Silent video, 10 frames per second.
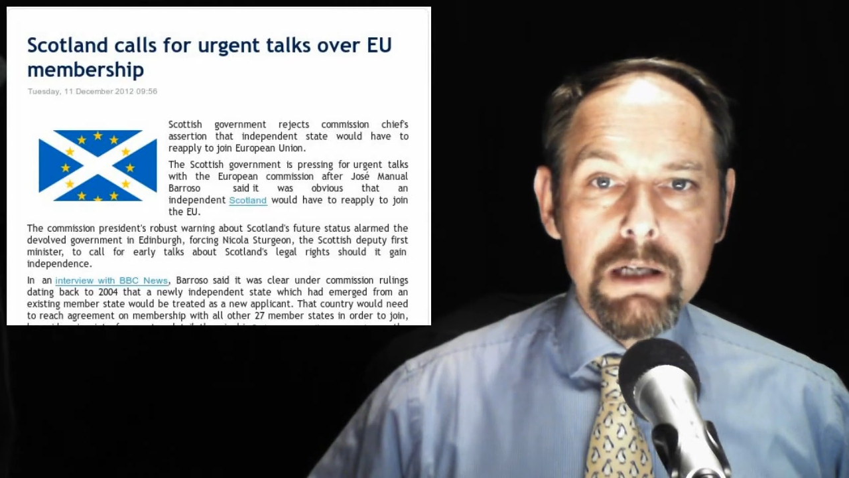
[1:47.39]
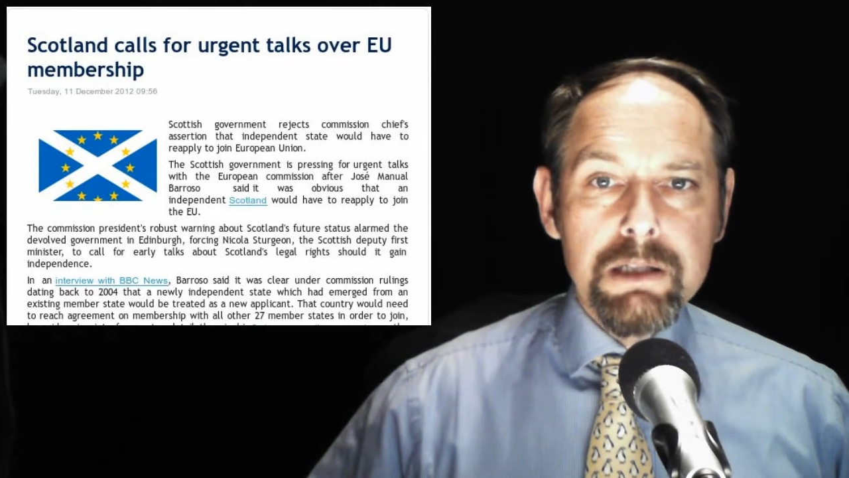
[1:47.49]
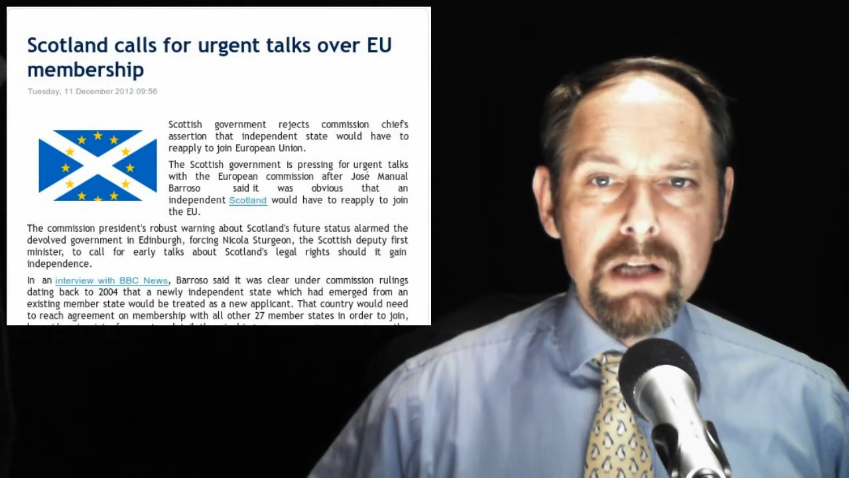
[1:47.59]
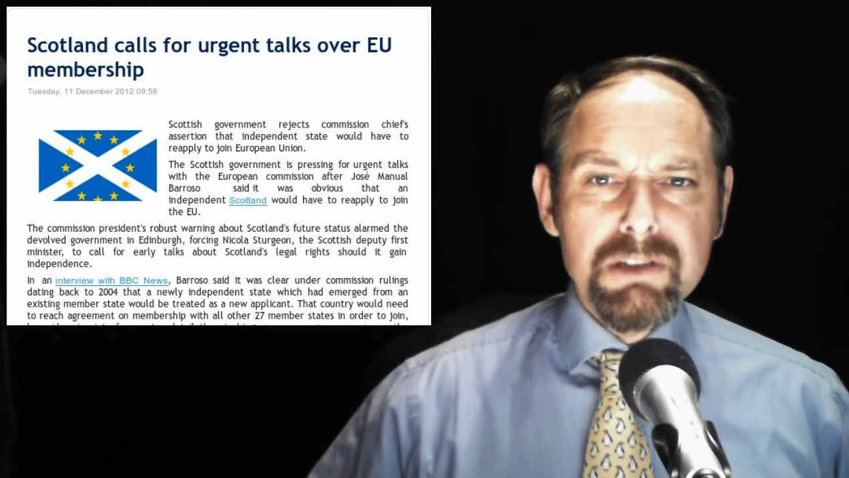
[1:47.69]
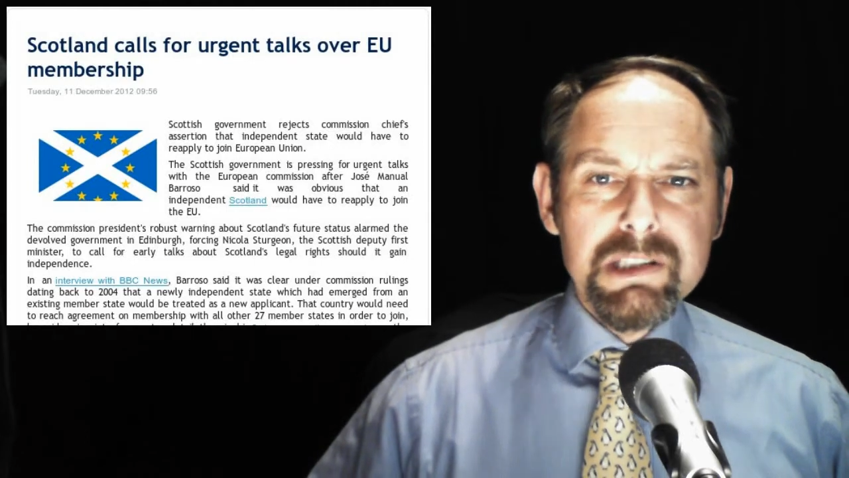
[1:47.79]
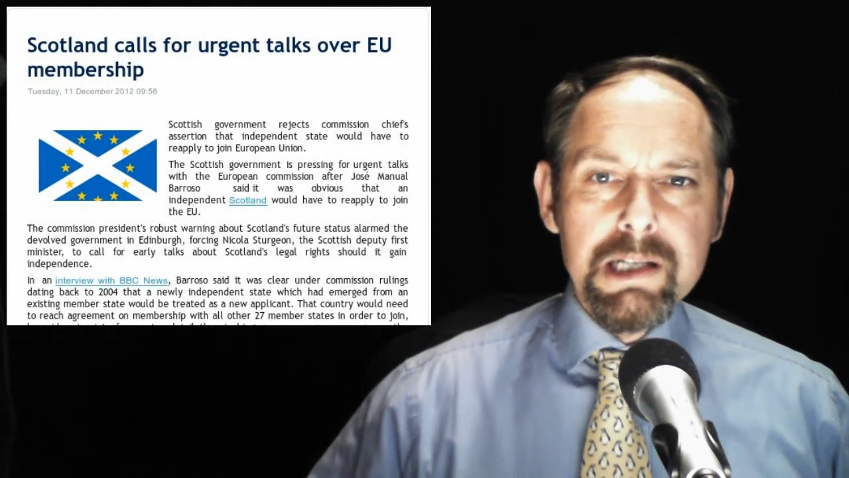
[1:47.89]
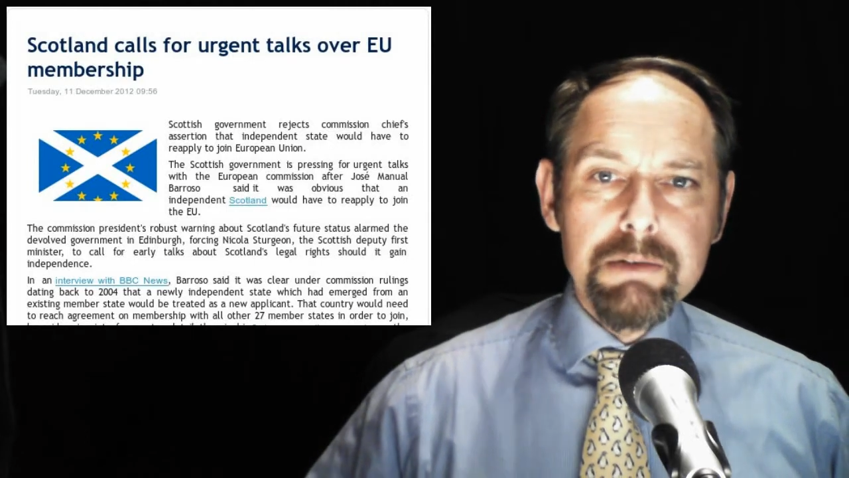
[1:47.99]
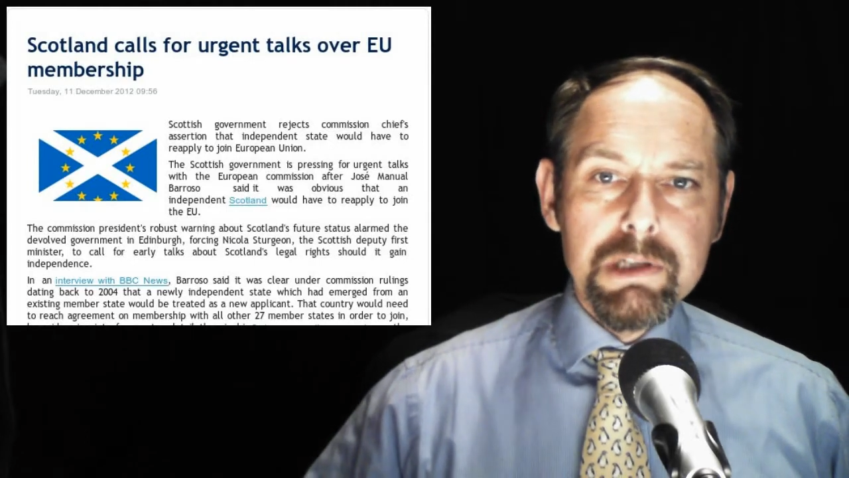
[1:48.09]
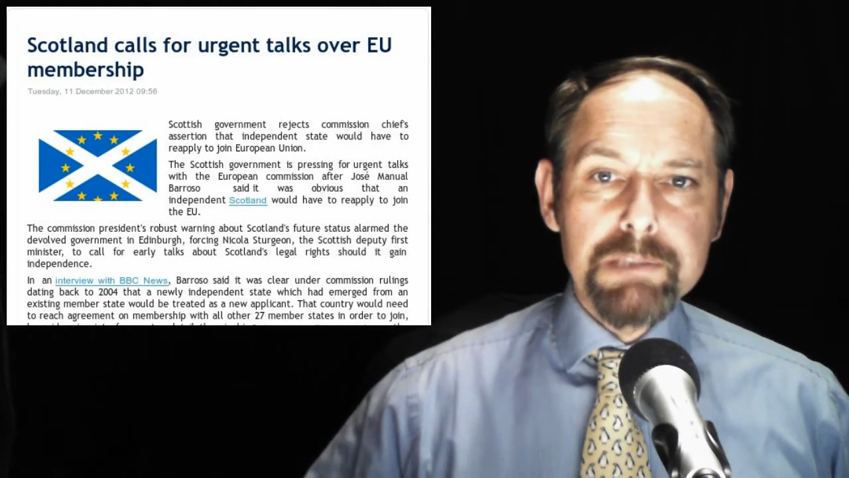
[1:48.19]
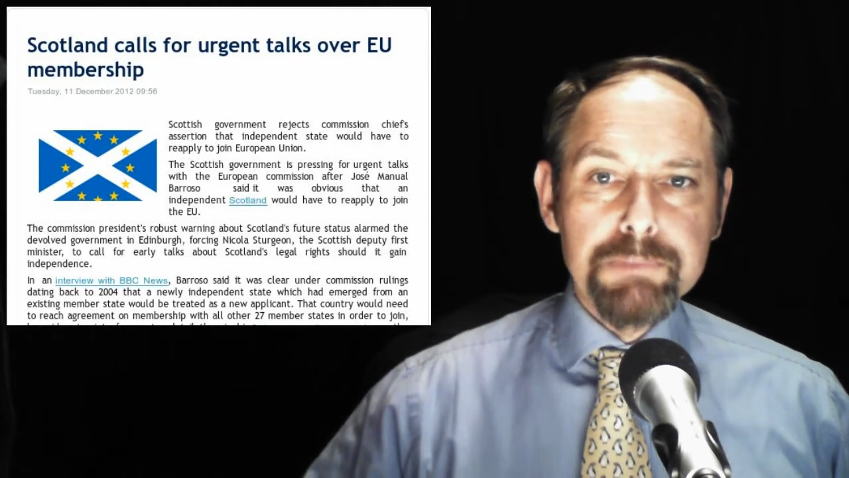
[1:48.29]
"No
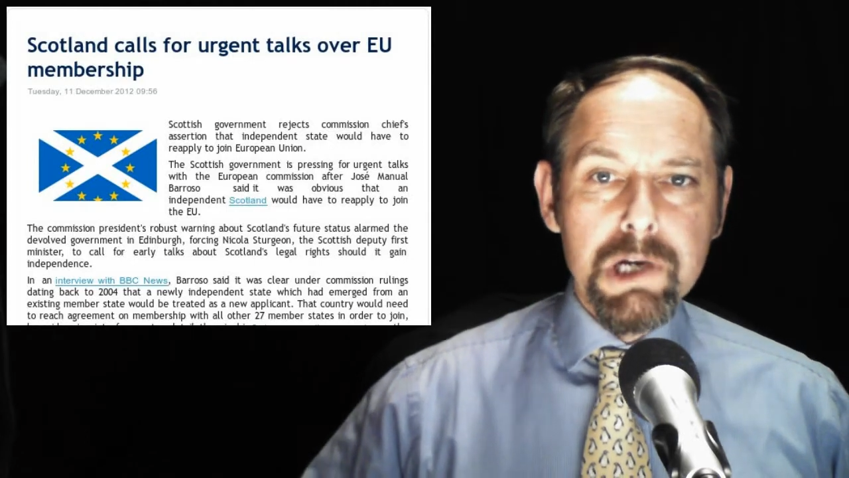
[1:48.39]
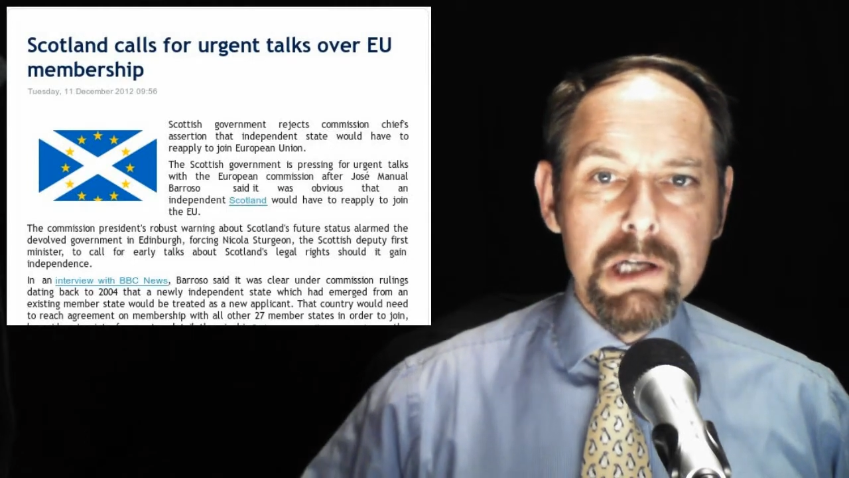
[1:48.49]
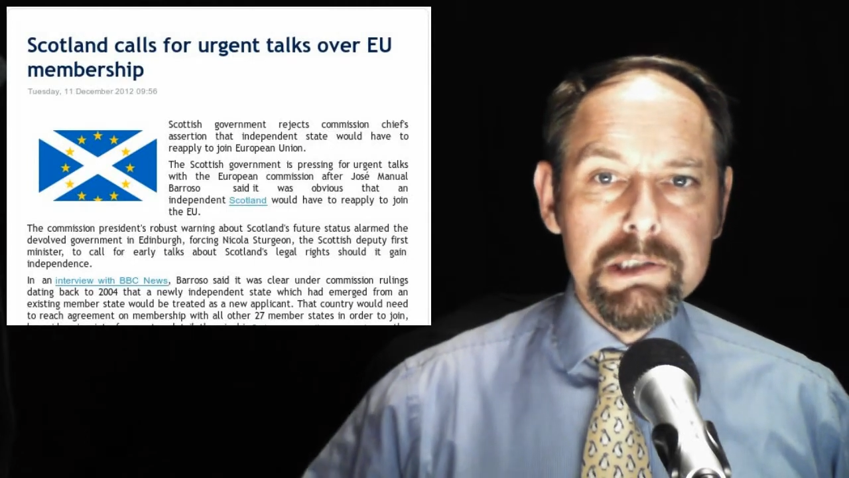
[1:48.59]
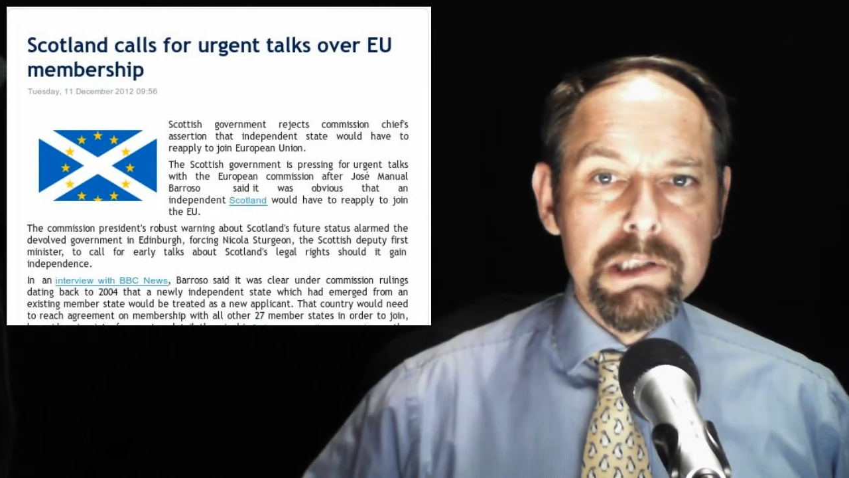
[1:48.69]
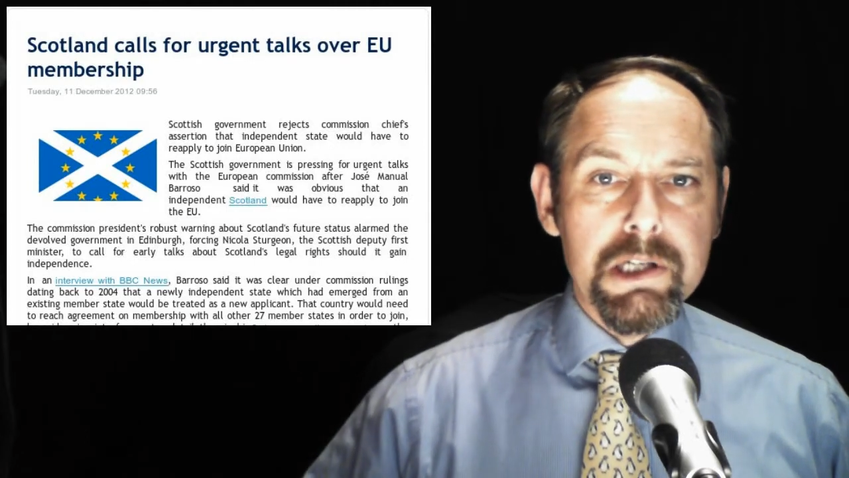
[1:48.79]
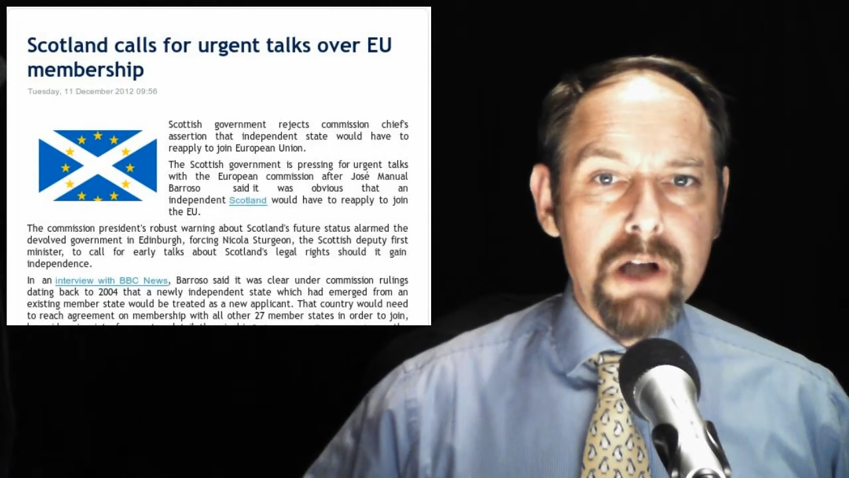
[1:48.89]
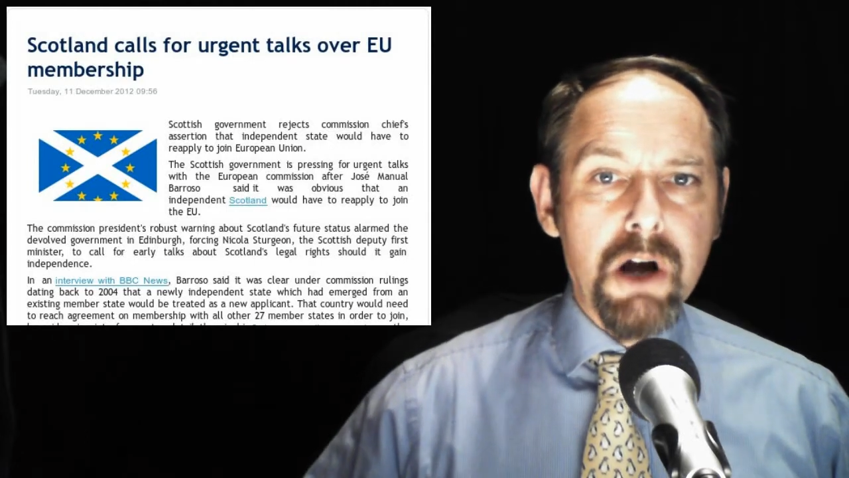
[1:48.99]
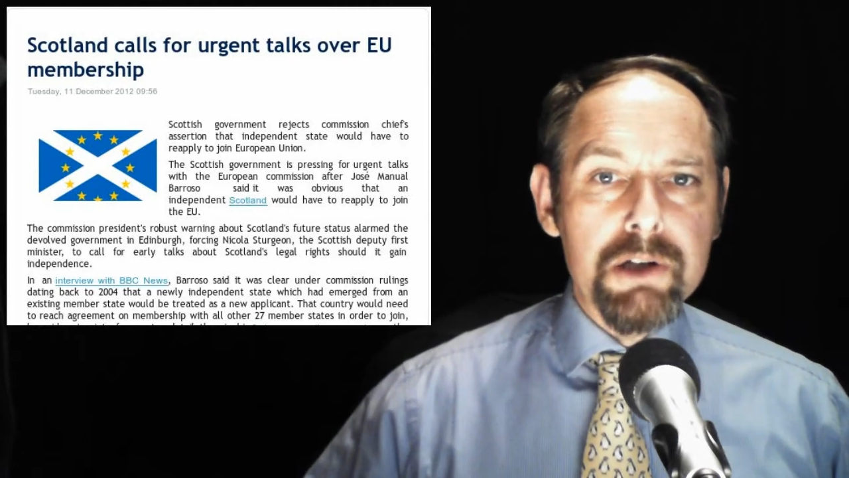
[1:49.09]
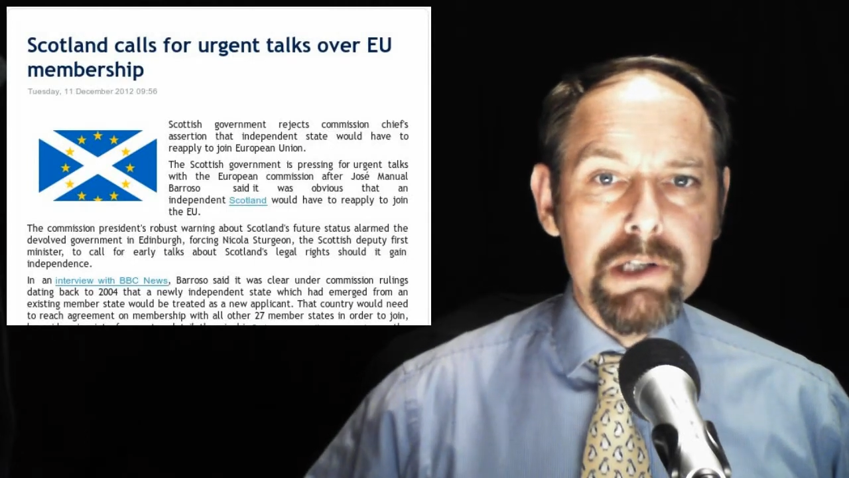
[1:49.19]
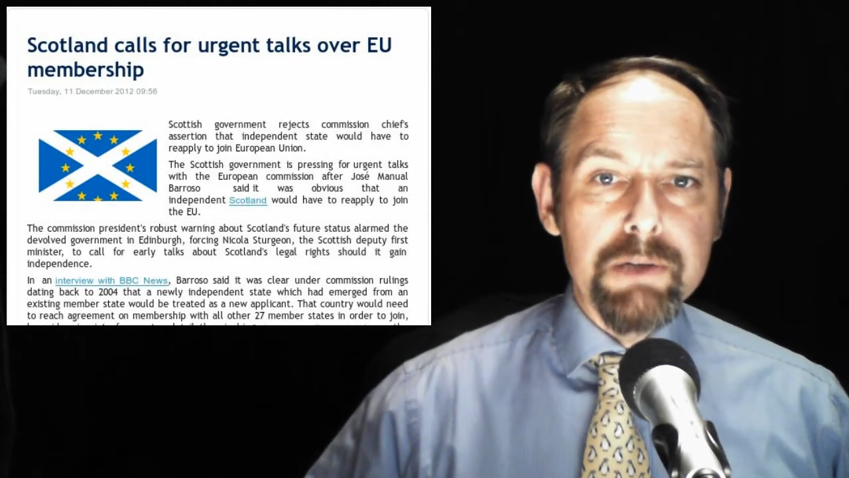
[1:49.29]
serious person can
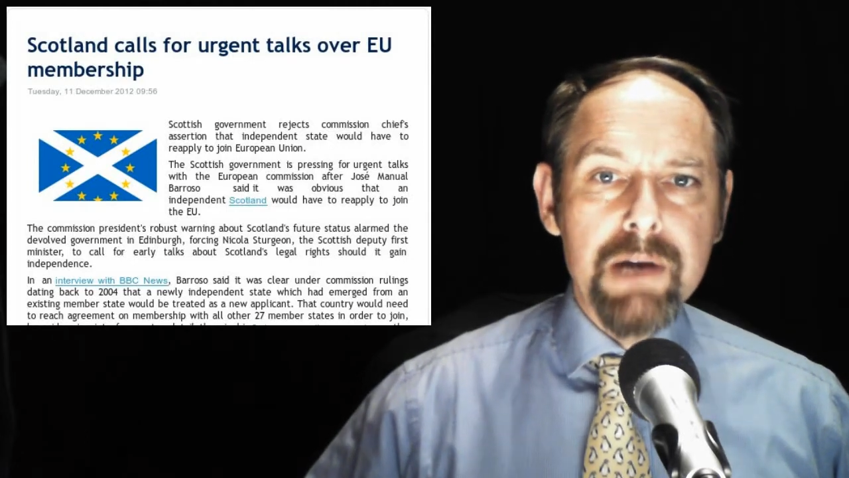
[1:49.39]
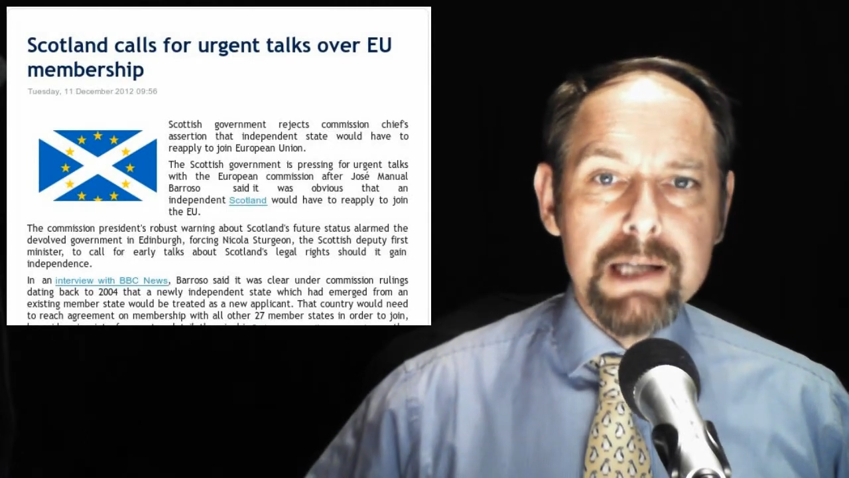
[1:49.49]
argue